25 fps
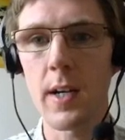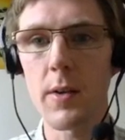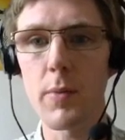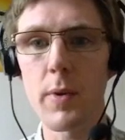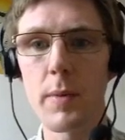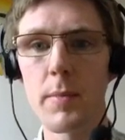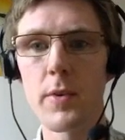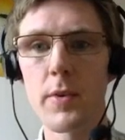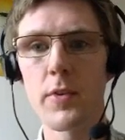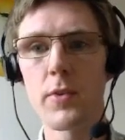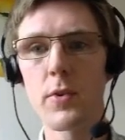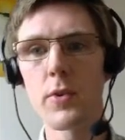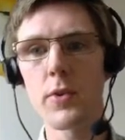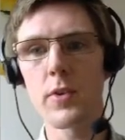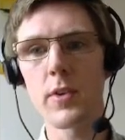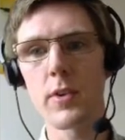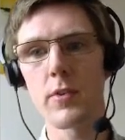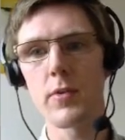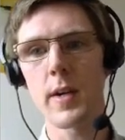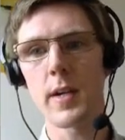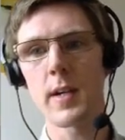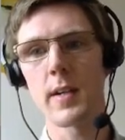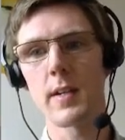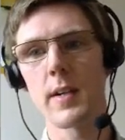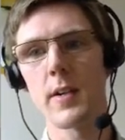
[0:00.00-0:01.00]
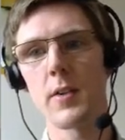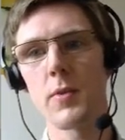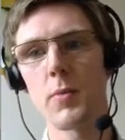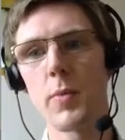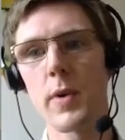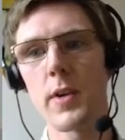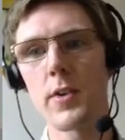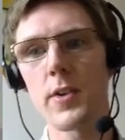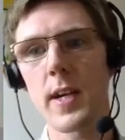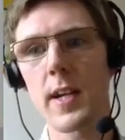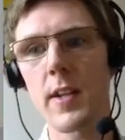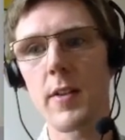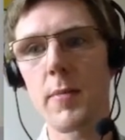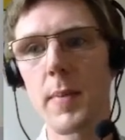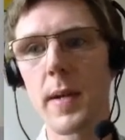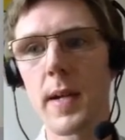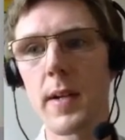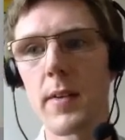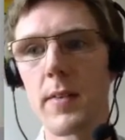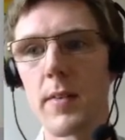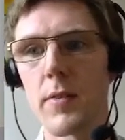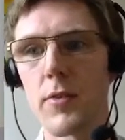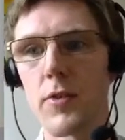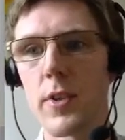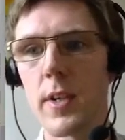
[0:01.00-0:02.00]
And we must also recognize which
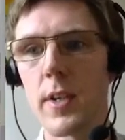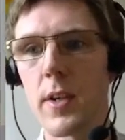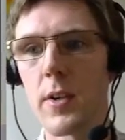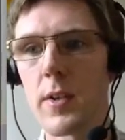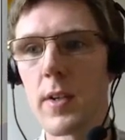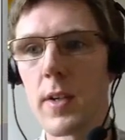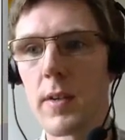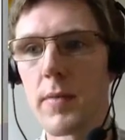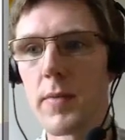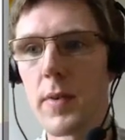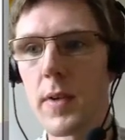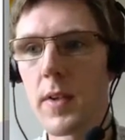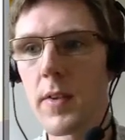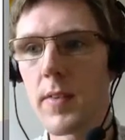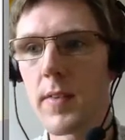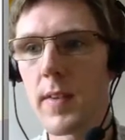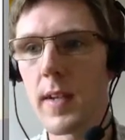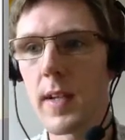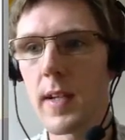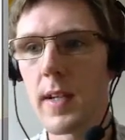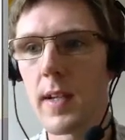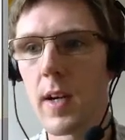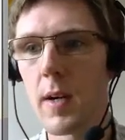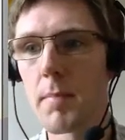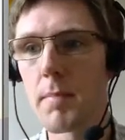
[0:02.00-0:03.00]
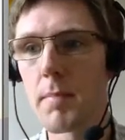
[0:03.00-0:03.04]
aspects of geodiversity